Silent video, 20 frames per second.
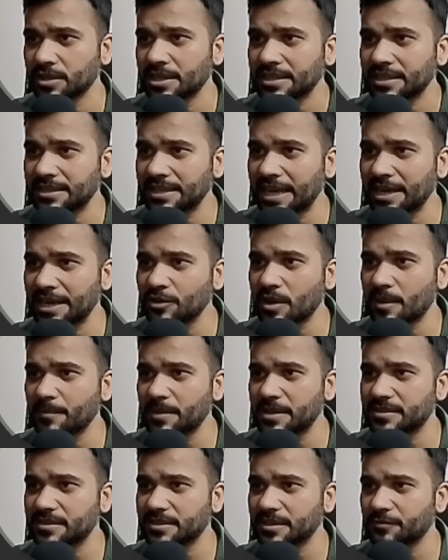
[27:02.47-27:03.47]
Then you have
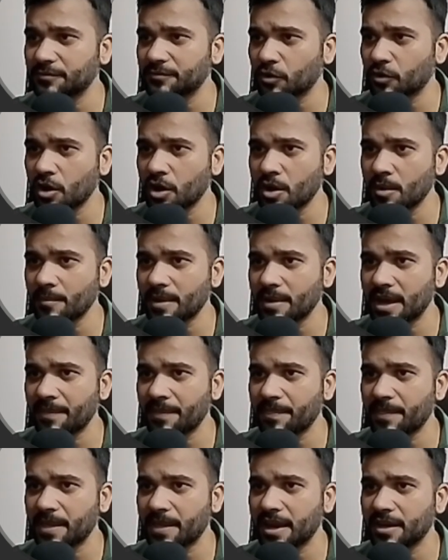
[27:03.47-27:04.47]
mentioned from
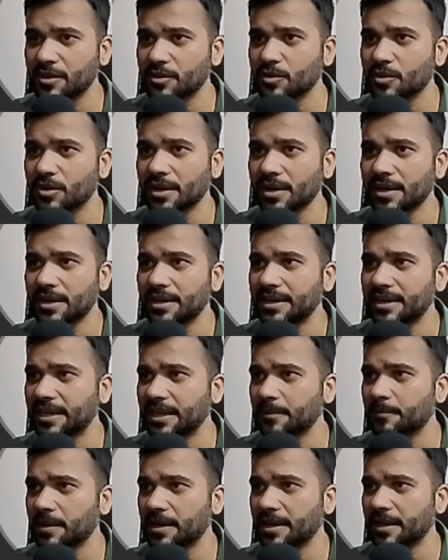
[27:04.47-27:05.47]
and then your
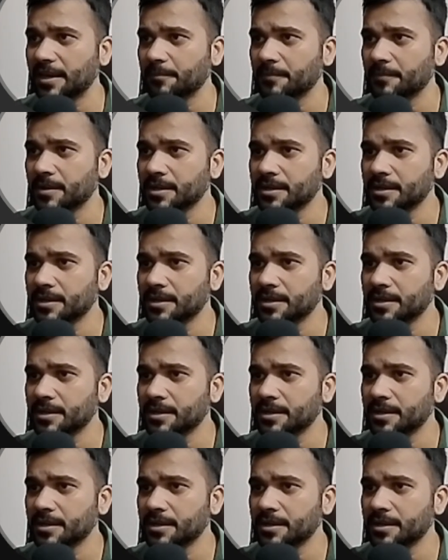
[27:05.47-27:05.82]
table name.